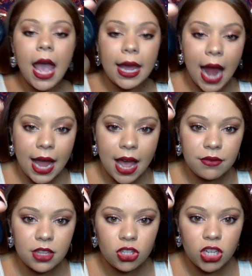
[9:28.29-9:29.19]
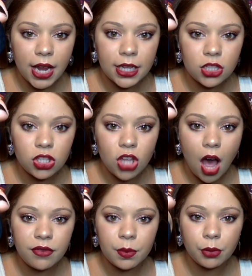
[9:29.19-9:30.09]
and I have the shade
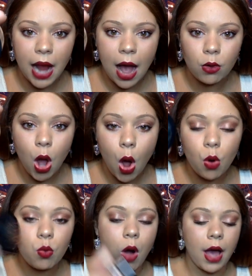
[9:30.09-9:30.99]
Soft Brown 01.